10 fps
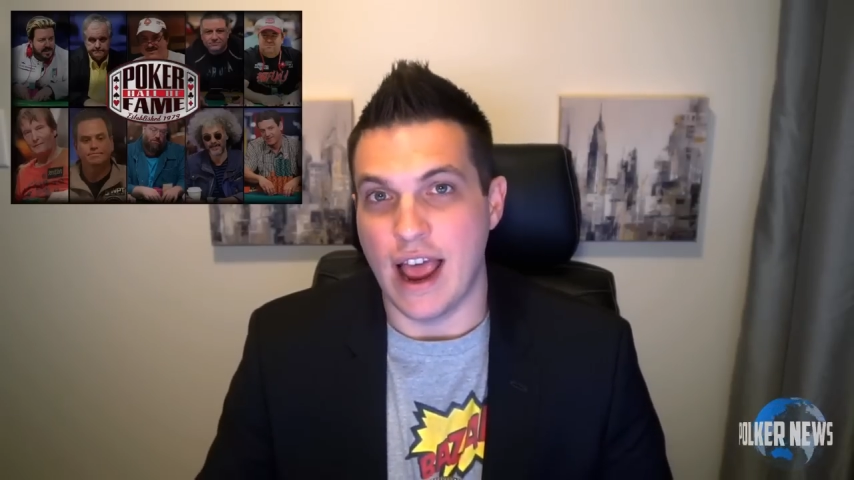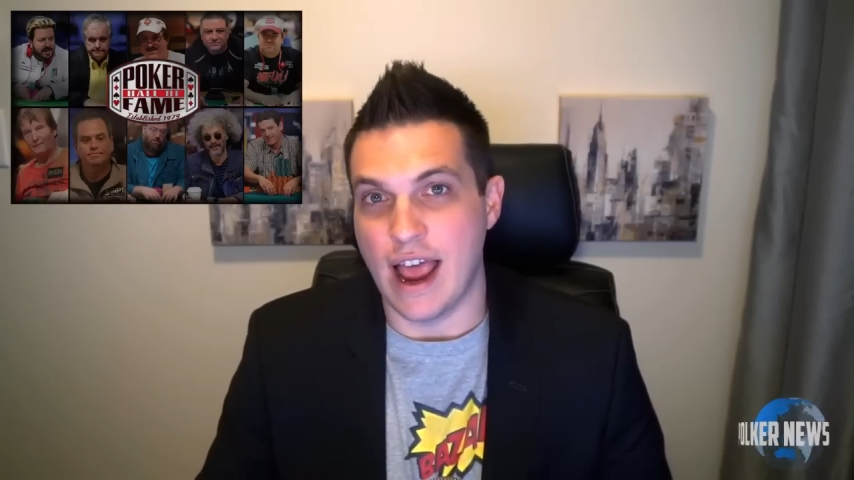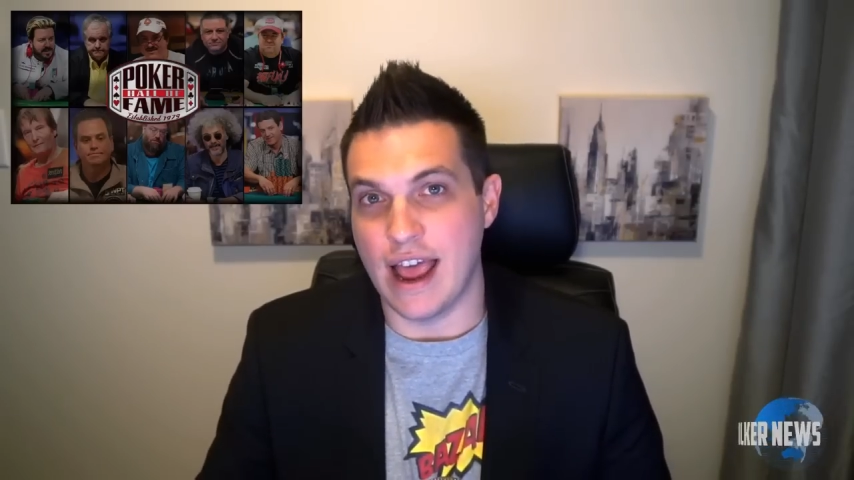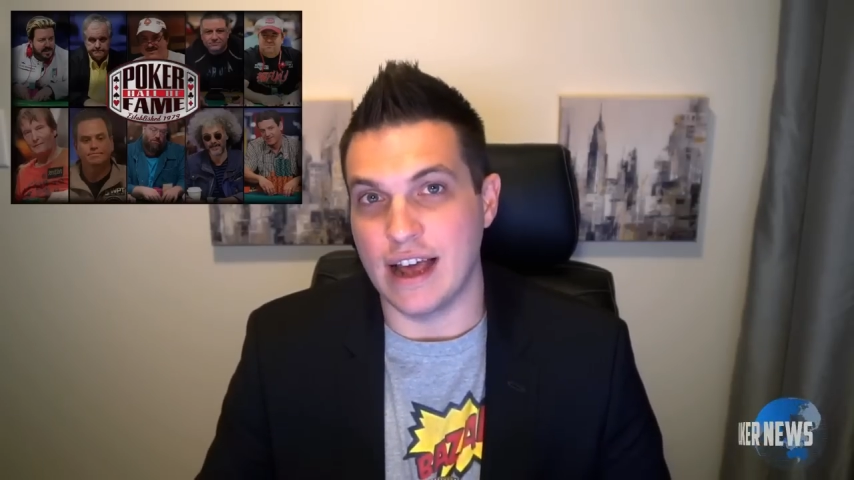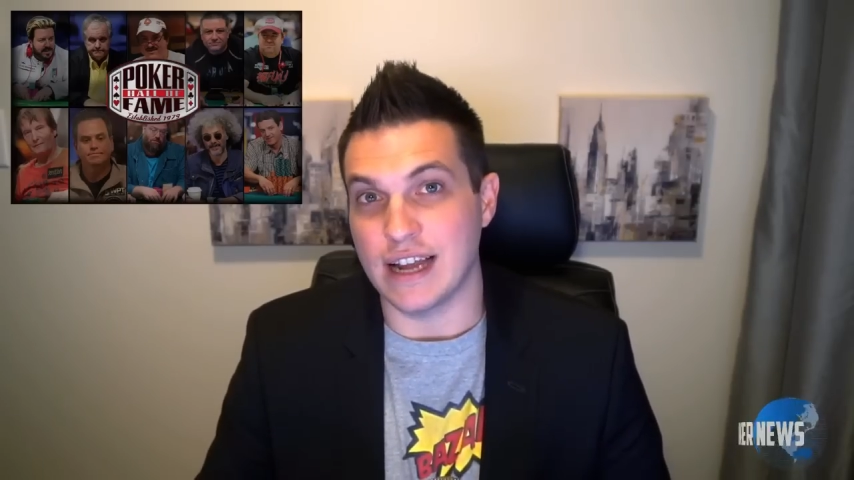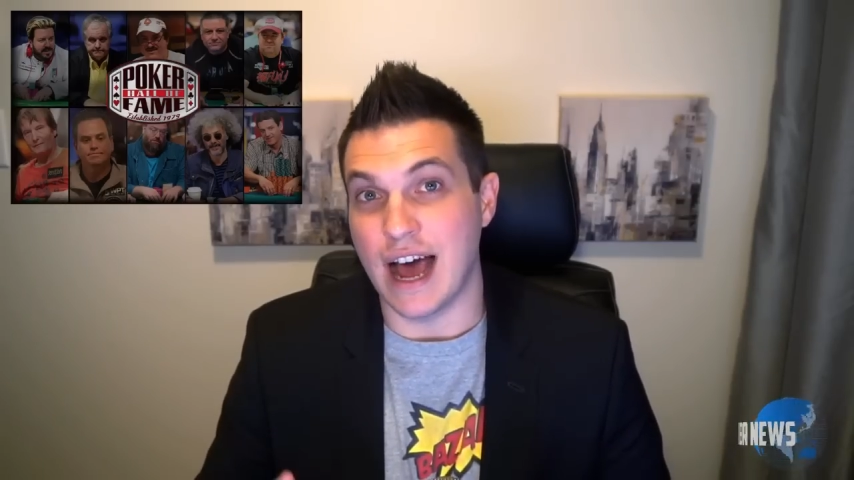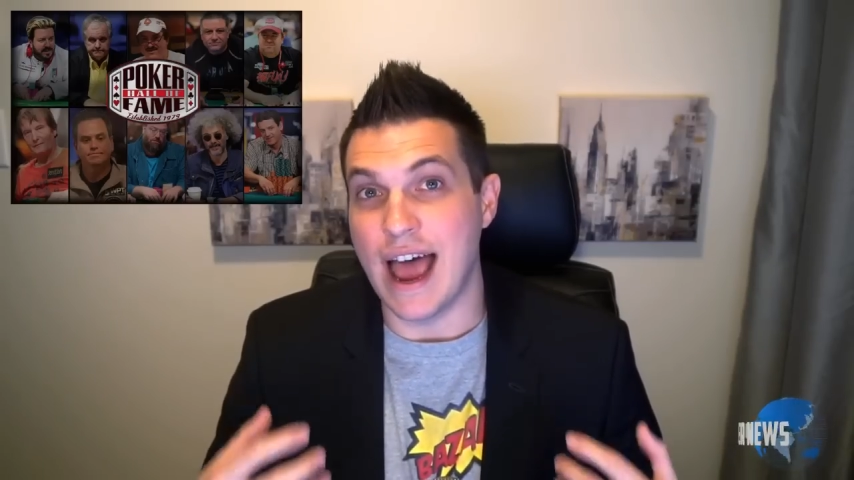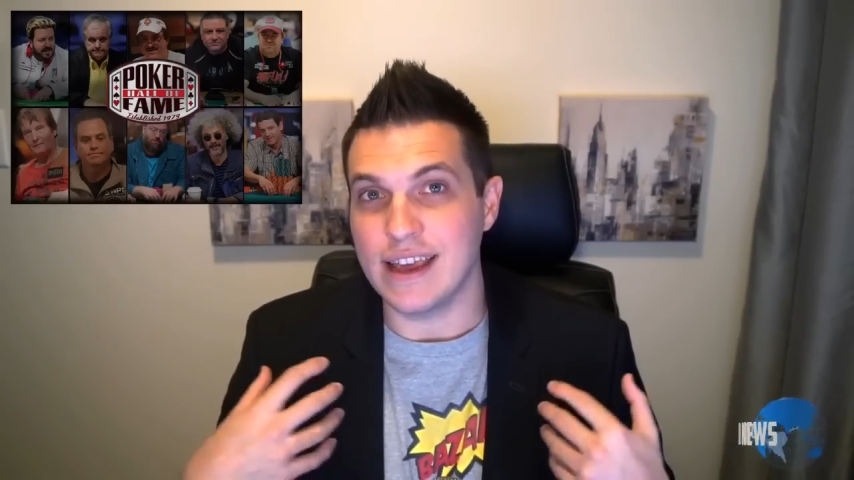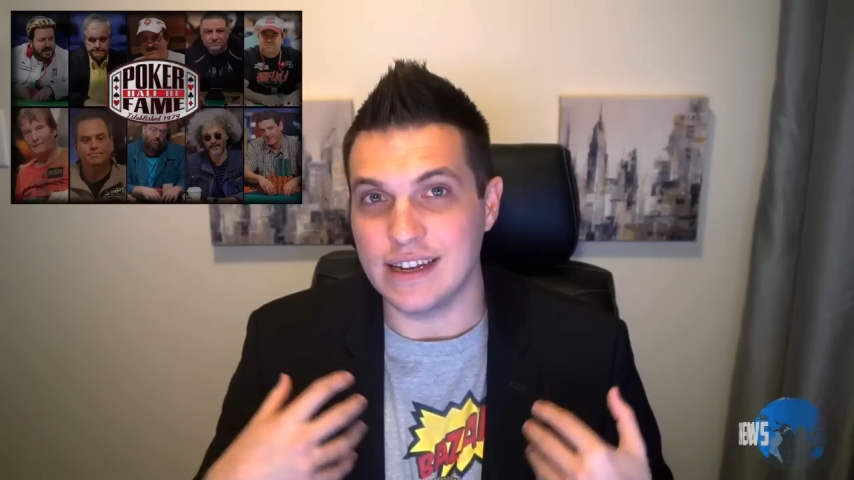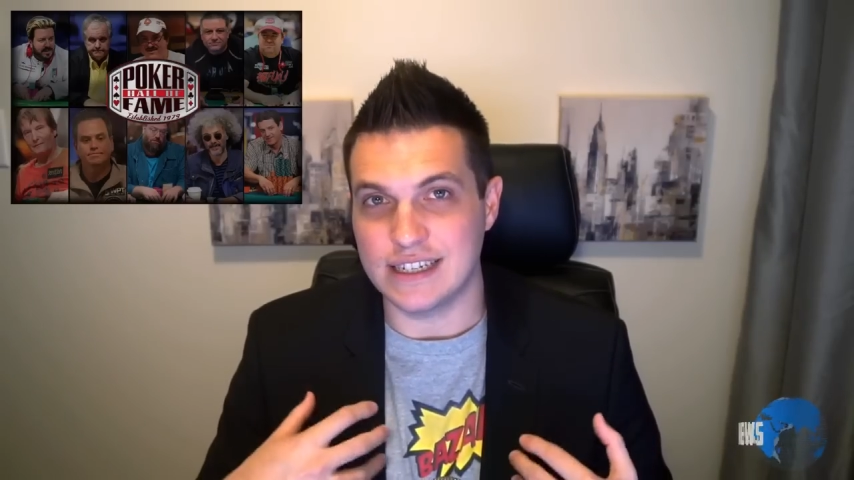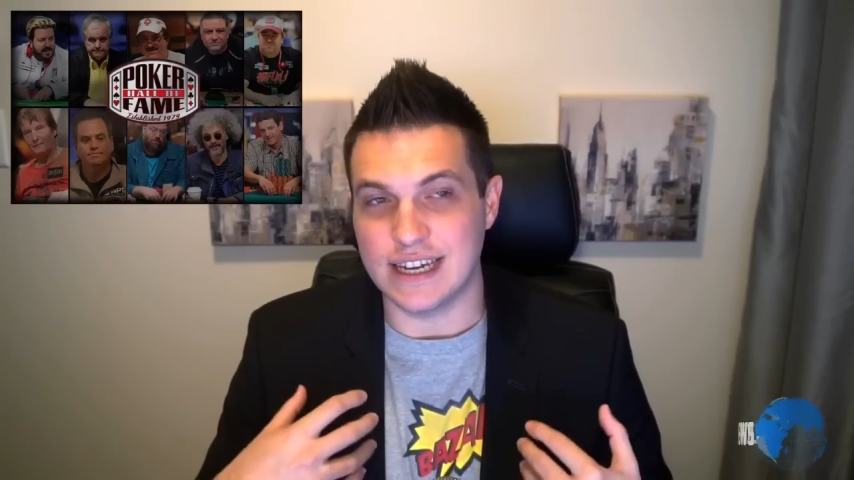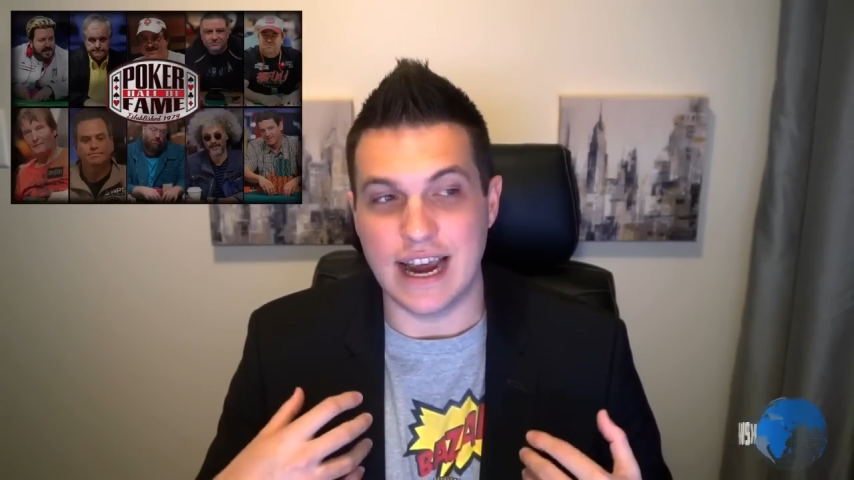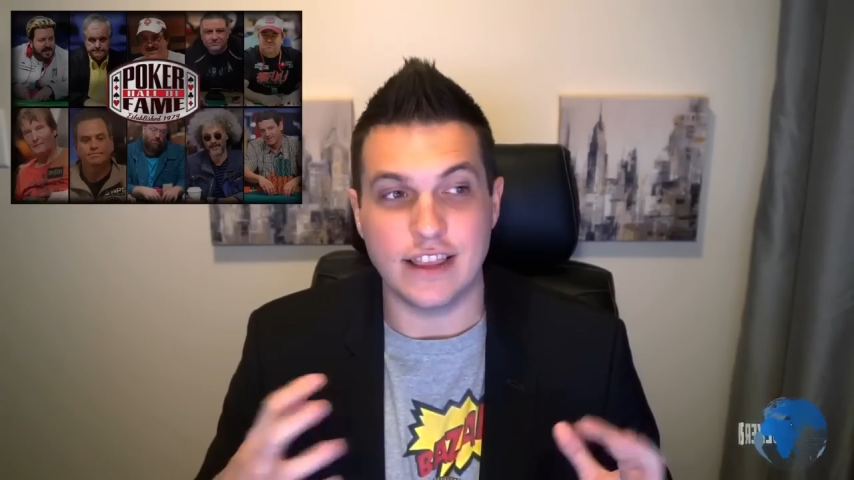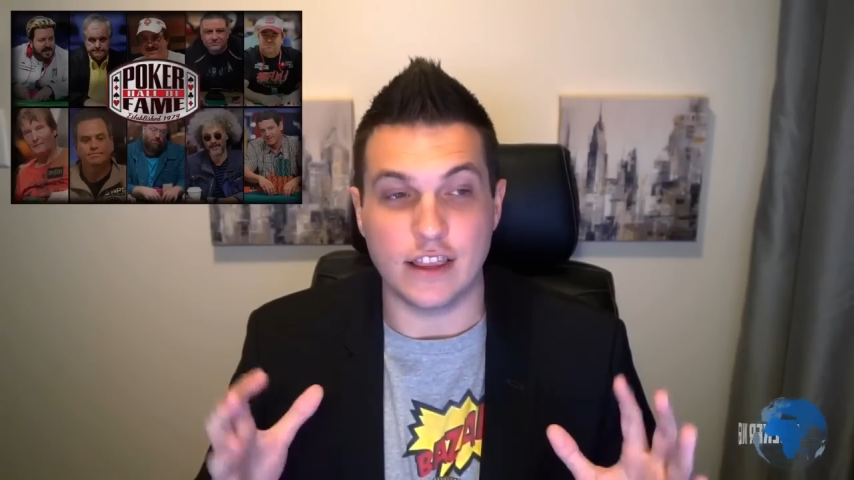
And I can say